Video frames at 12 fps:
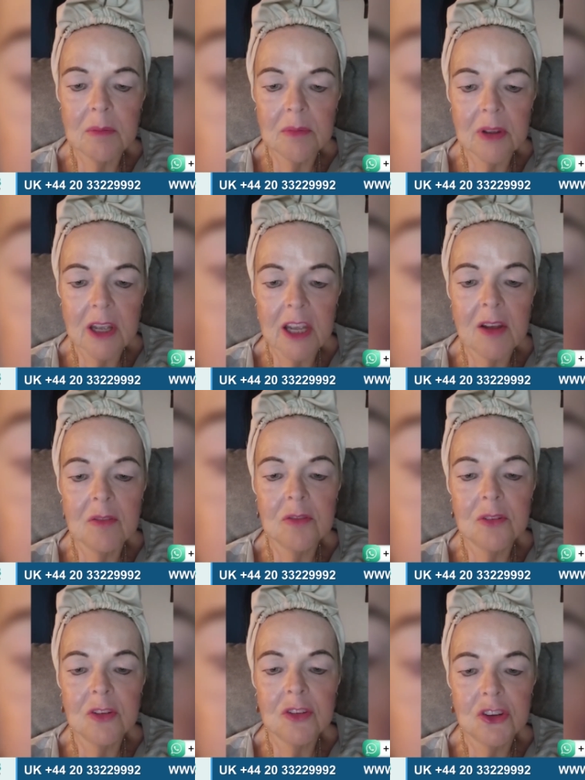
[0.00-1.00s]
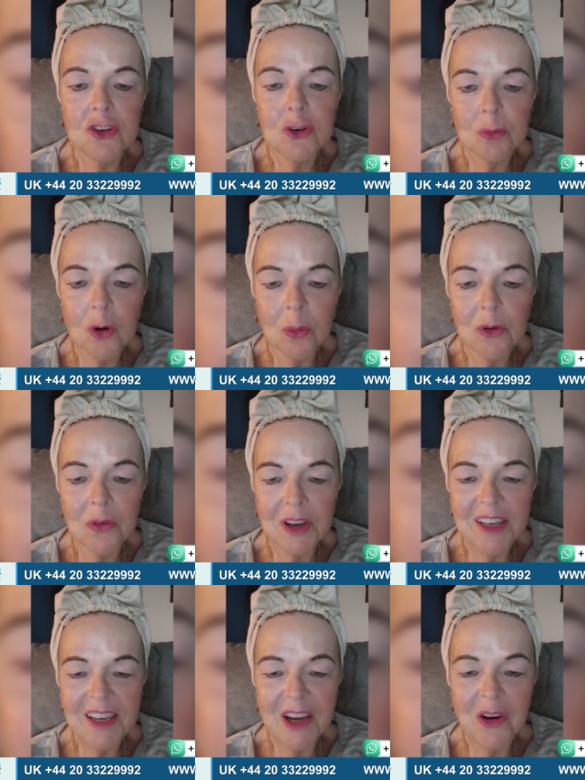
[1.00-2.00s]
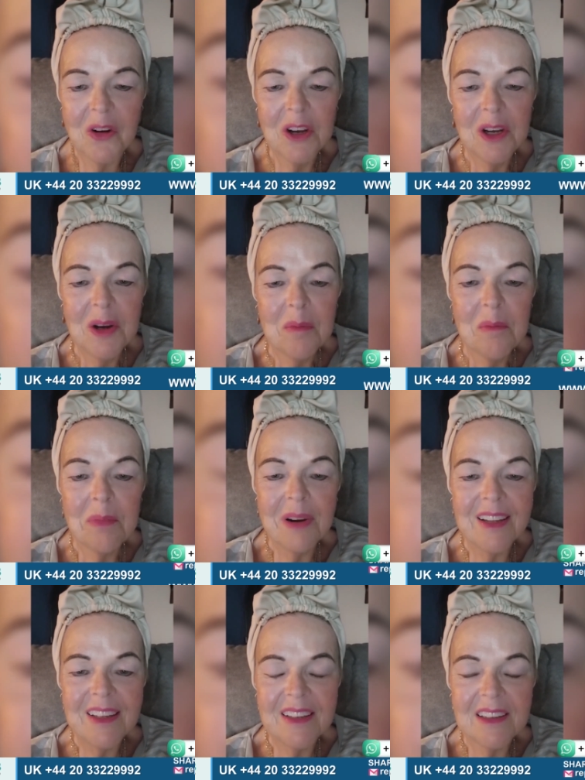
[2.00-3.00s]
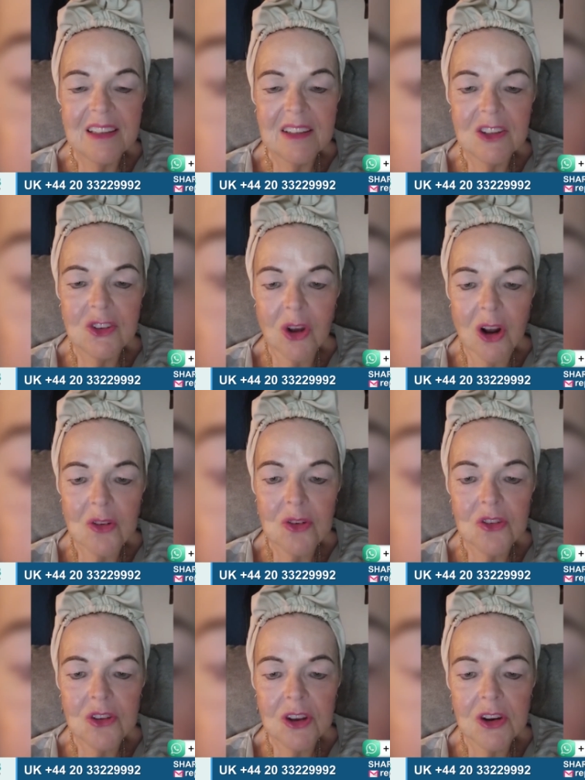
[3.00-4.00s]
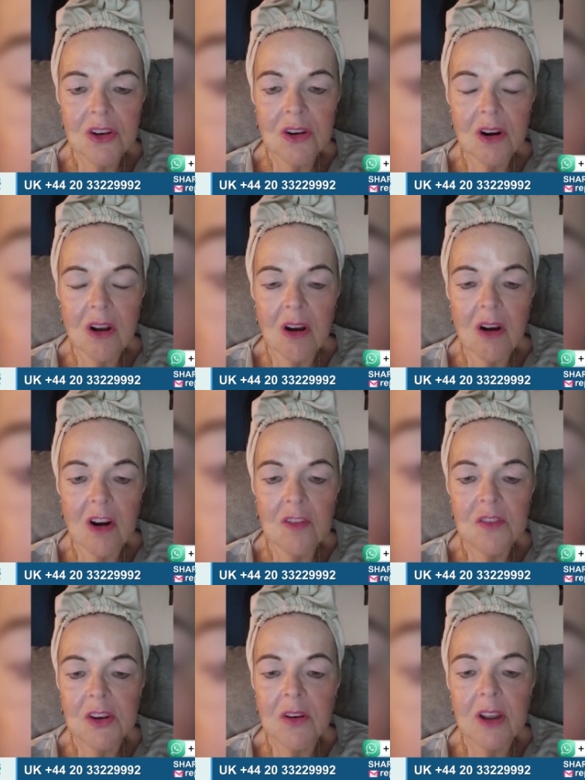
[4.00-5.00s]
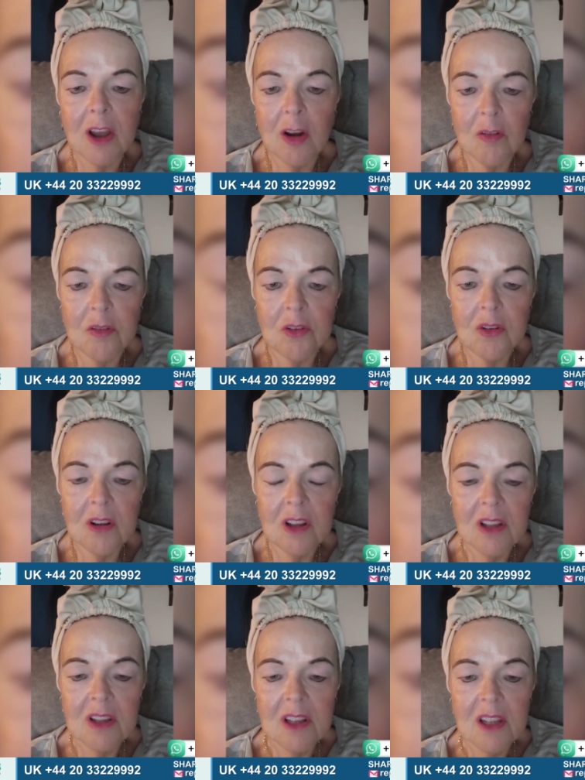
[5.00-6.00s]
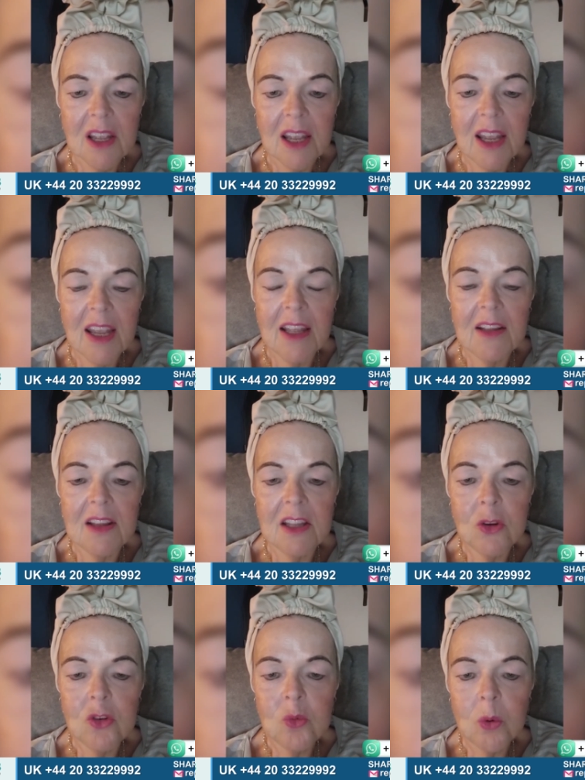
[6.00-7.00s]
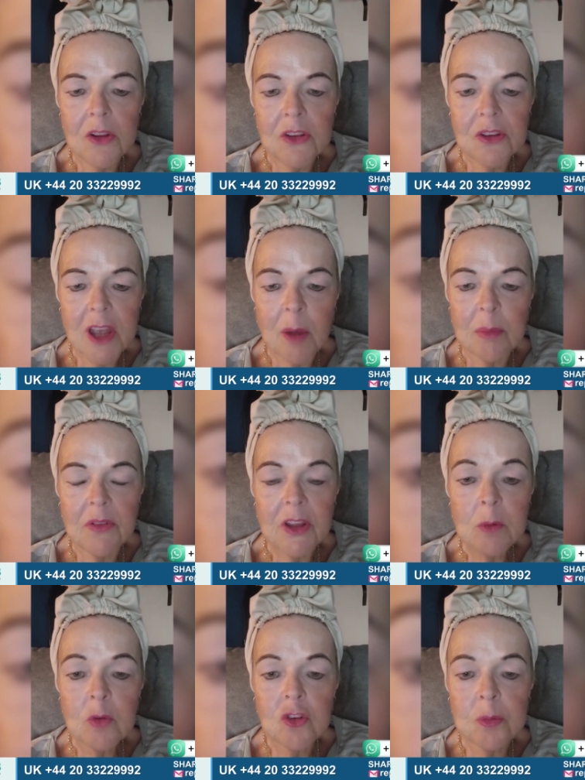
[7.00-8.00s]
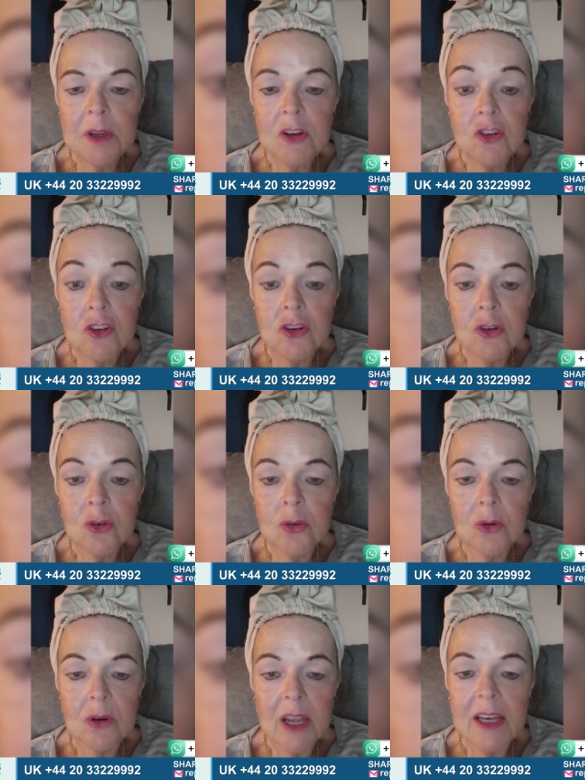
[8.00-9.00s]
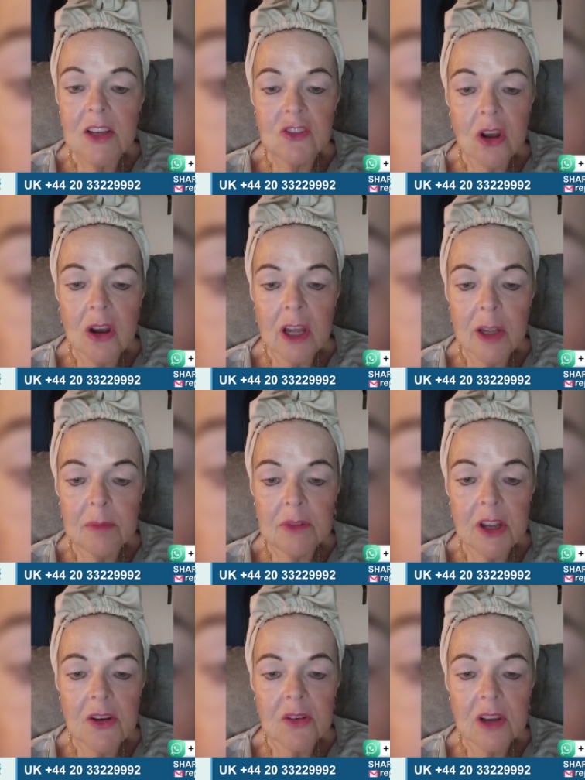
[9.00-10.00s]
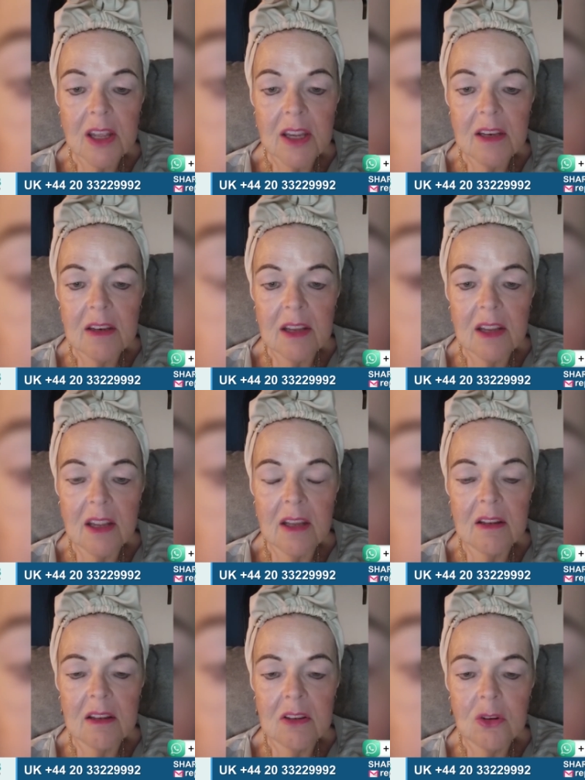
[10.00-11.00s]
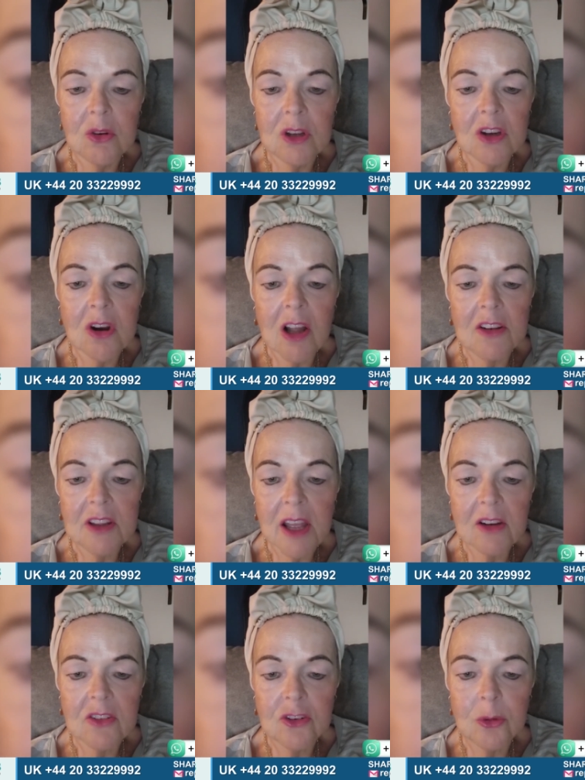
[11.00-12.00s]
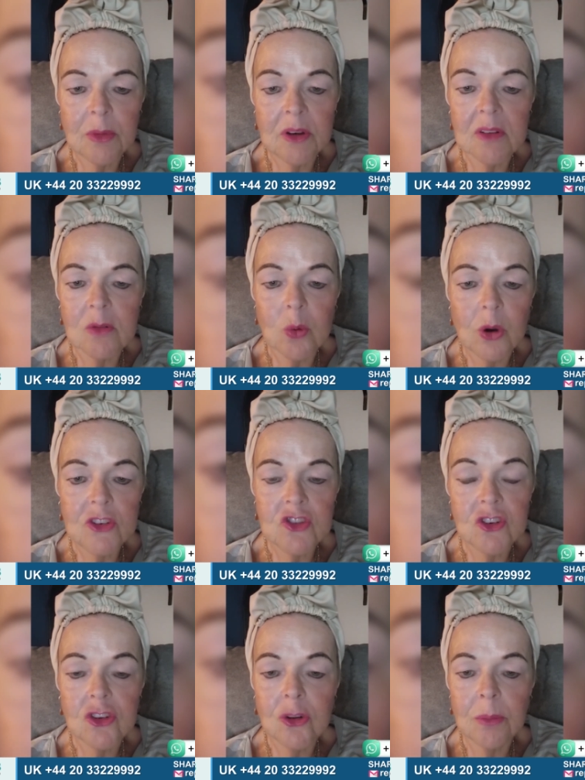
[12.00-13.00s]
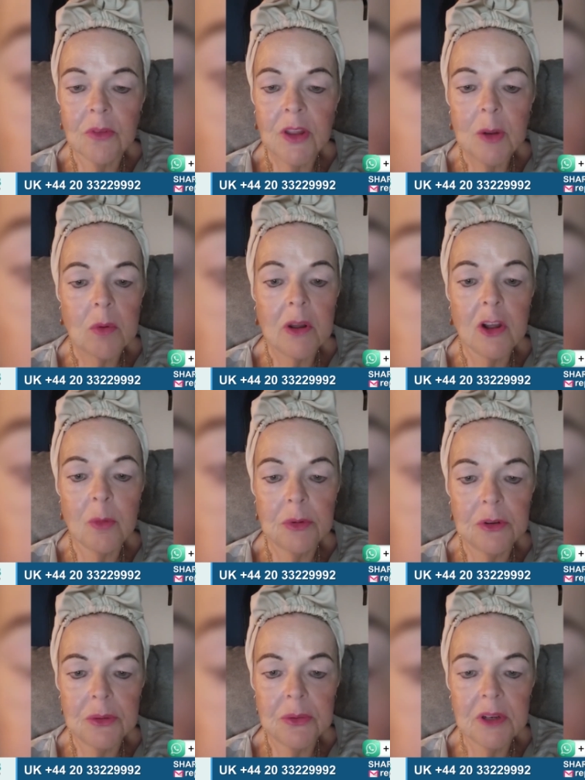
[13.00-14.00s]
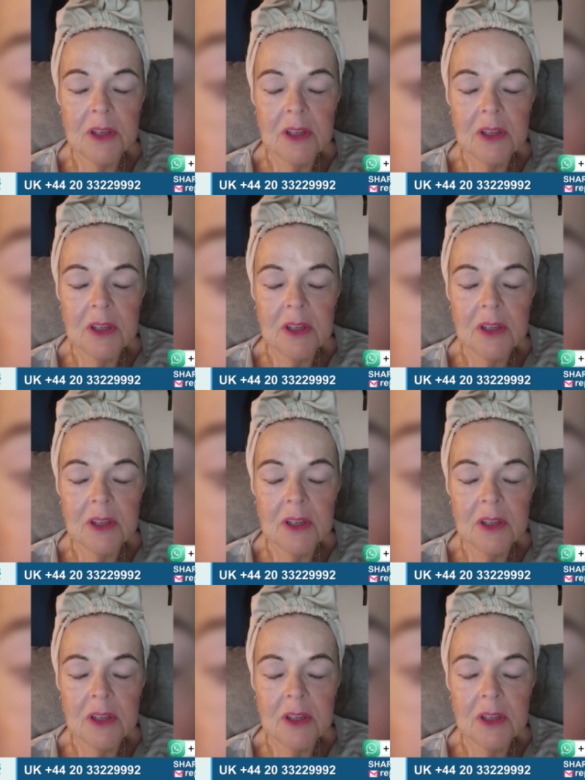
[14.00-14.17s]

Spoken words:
have a senior moment right now, but the doctors there are very helpful, and they use WhatsApp, and they will speak to you anytime, day or night, and you can contact them and question them, and they will help you